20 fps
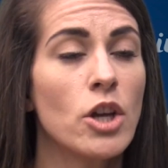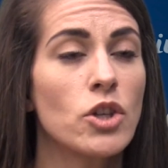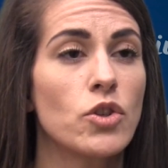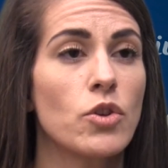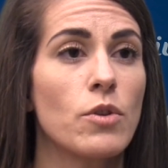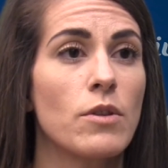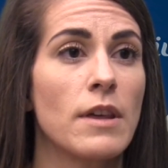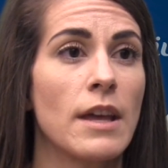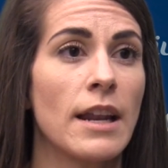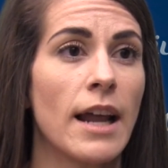
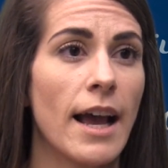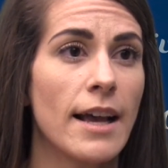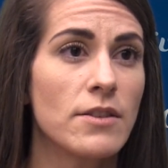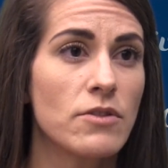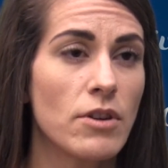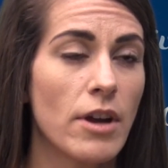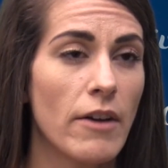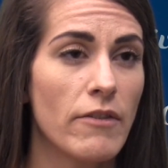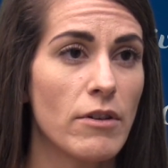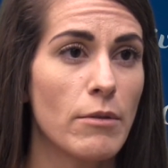So the
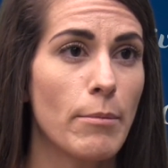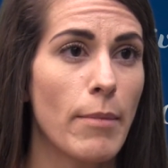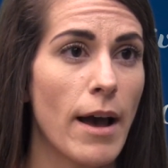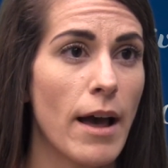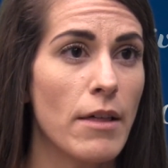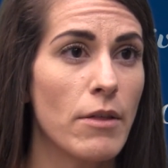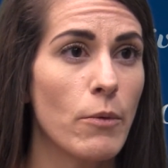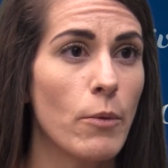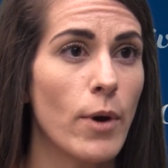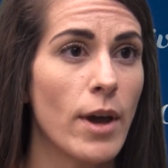enhanced recovery
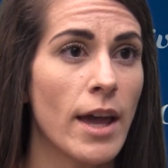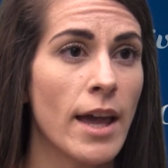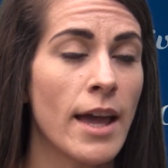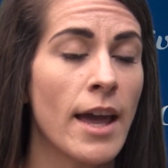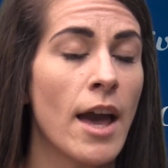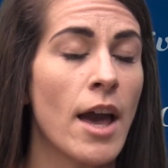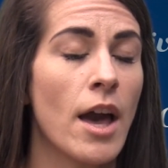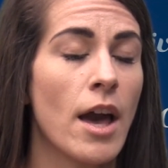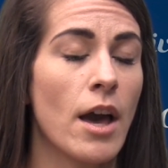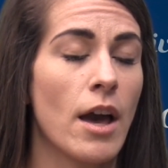
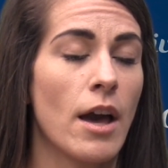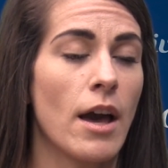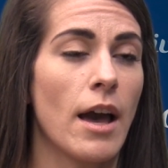pathway